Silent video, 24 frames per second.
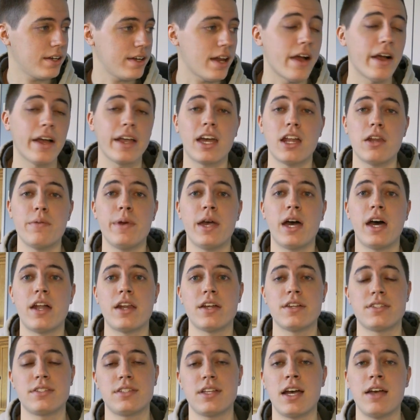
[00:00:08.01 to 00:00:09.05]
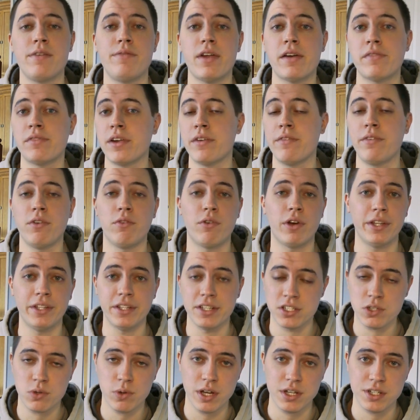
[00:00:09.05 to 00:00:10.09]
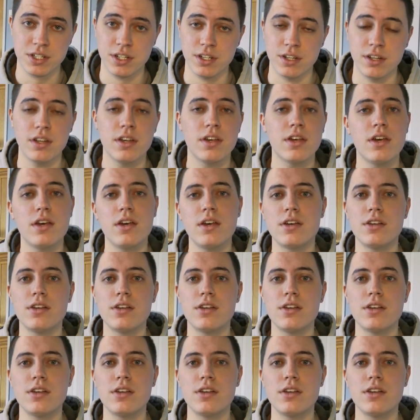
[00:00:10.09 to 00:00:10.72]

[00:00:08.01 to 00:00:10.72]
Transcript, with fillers: Now, I gotta be honest, I've never even read this question.